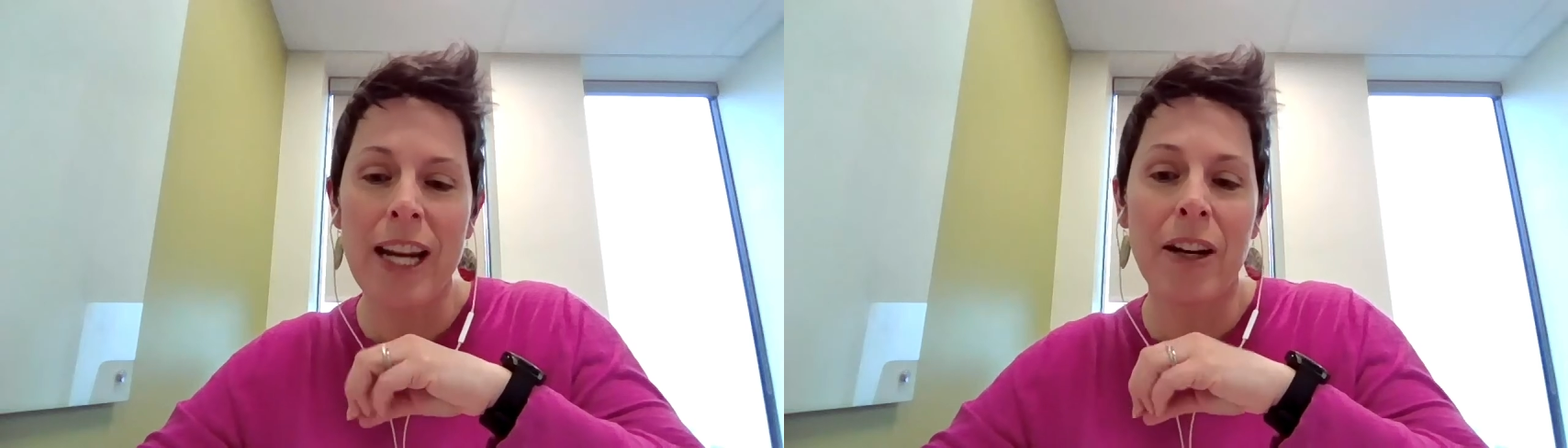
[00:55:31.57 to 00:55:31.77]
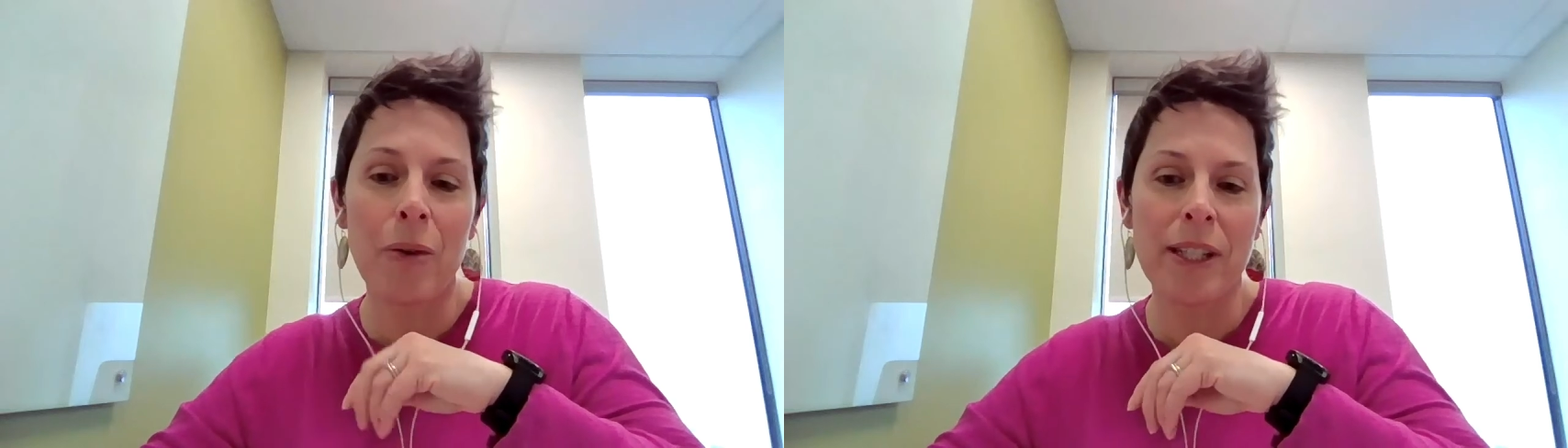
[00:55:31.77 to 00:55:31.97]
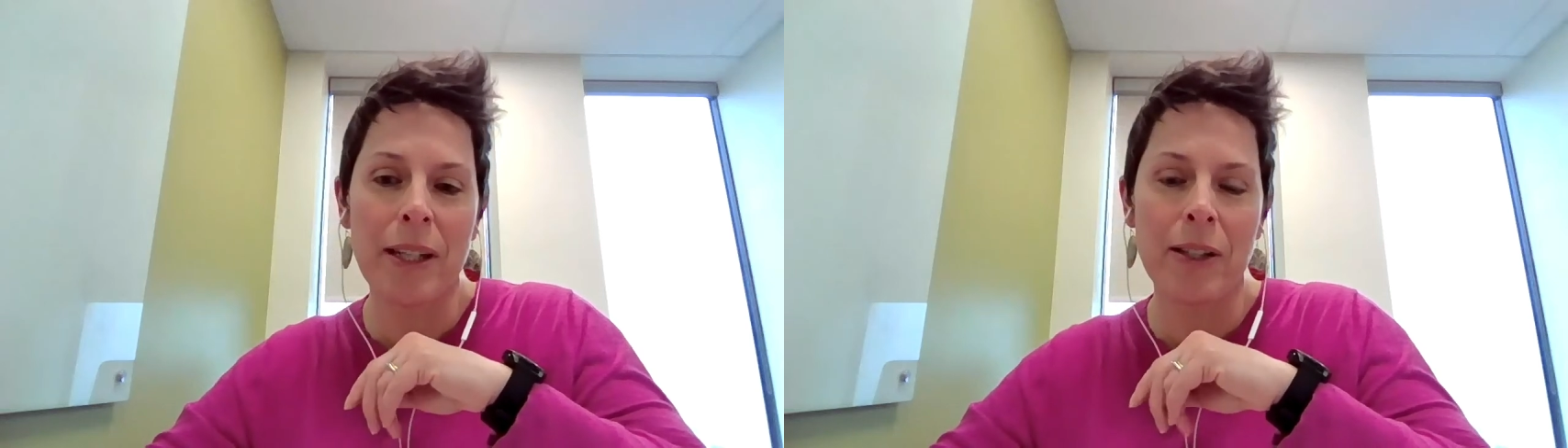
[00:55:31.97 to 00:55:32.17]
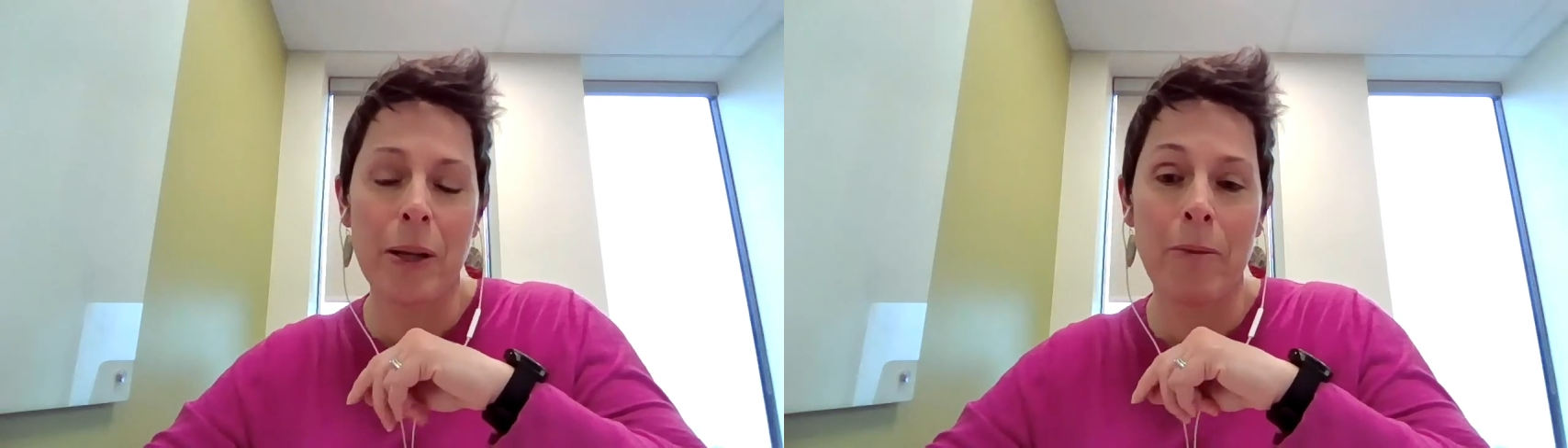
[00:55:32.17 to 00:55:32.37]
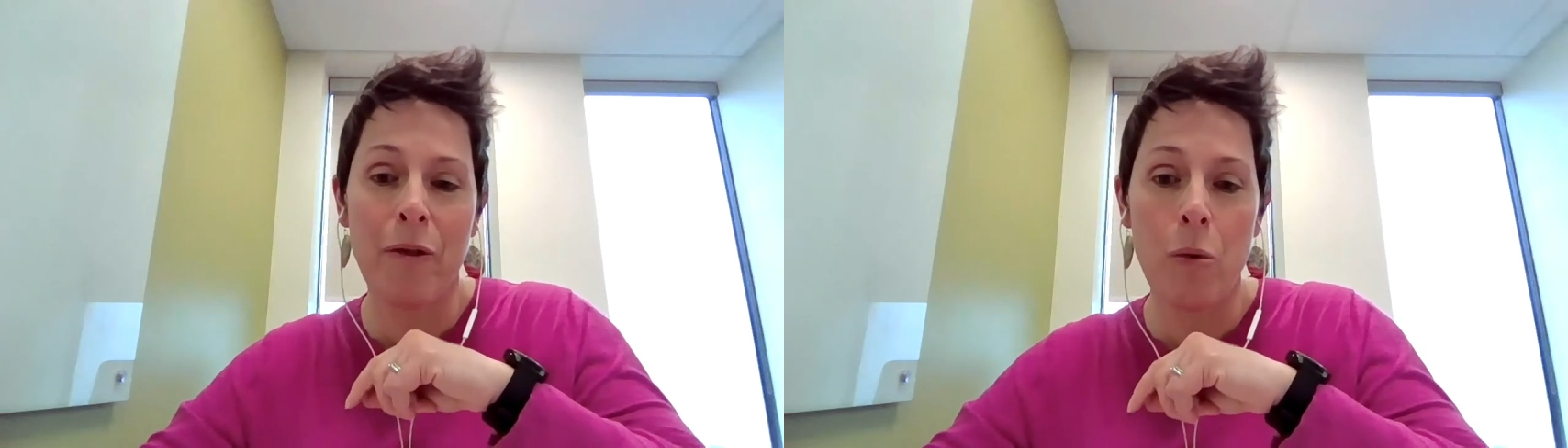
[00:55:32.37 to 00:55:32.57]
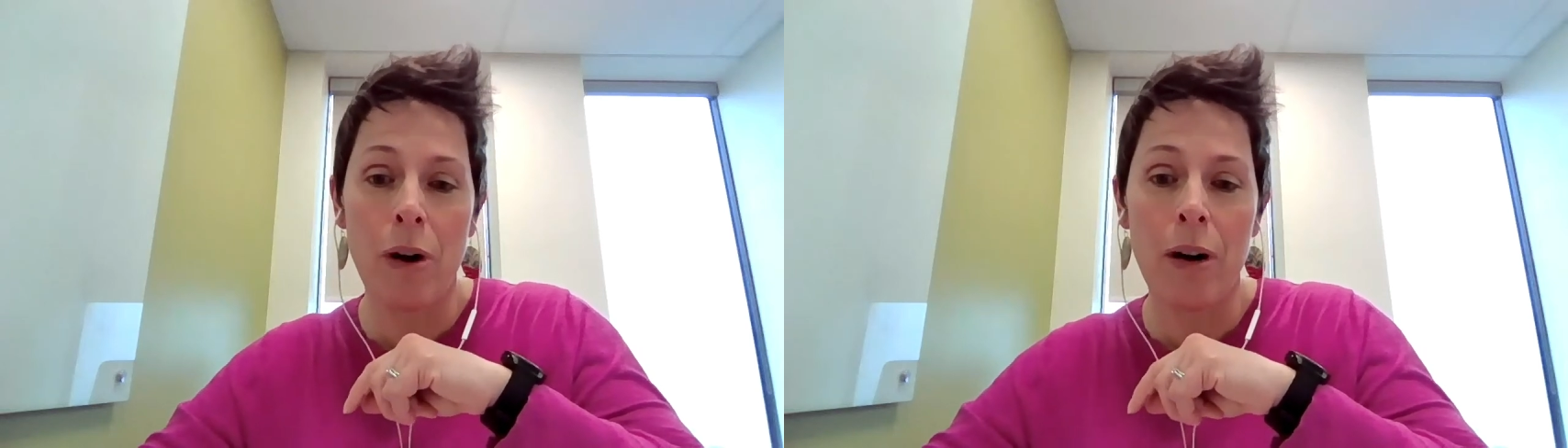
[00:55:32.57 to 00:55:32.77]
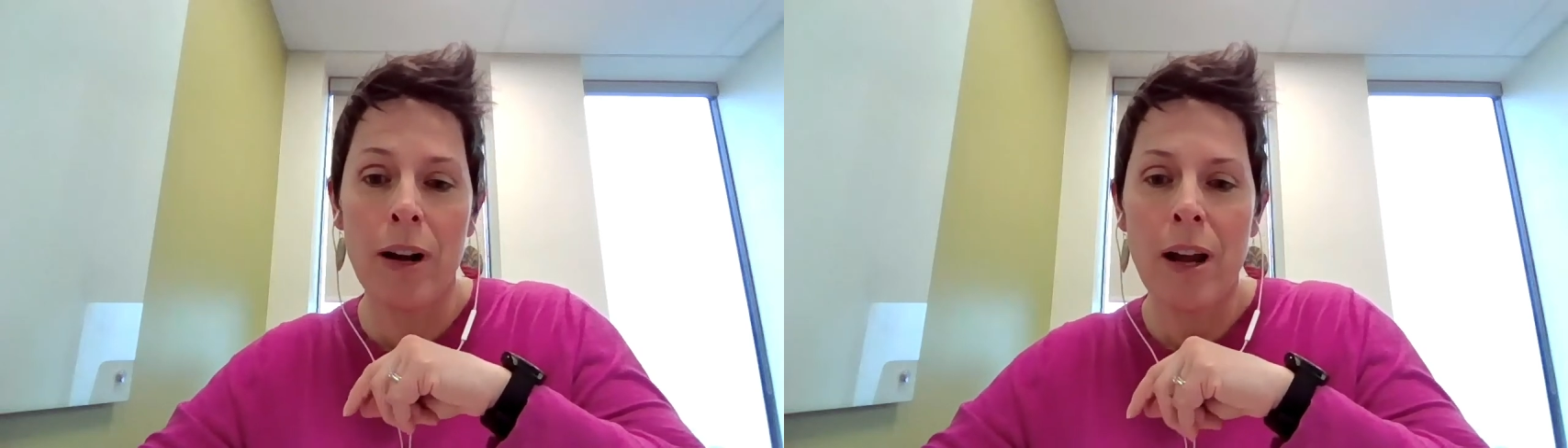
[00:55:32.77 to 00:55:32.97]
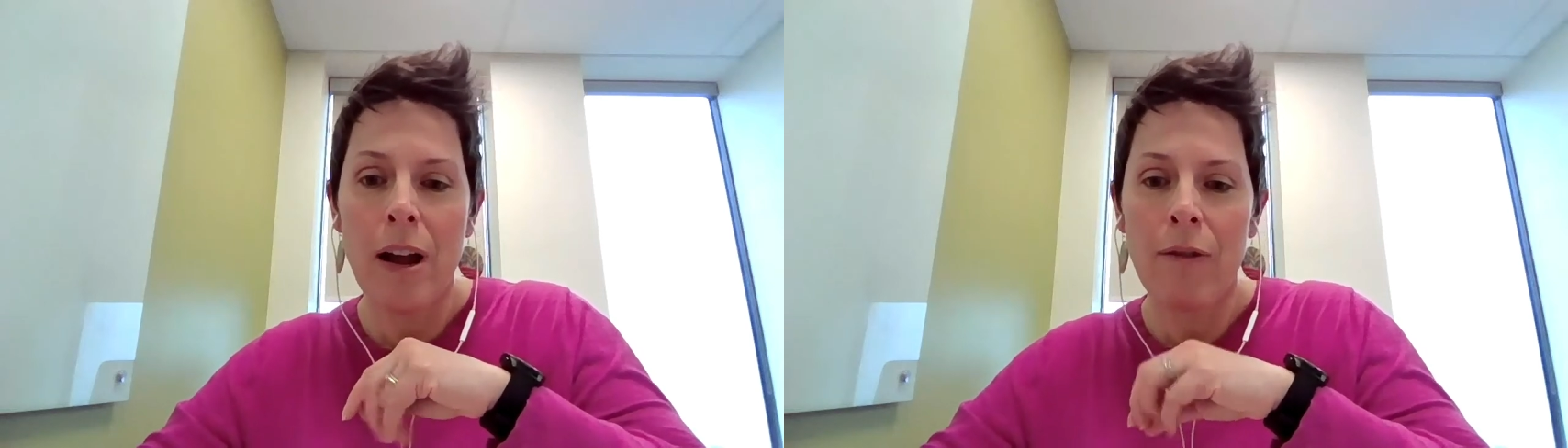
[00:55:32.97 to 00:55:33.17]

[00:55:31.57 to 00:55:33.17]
ecosystem for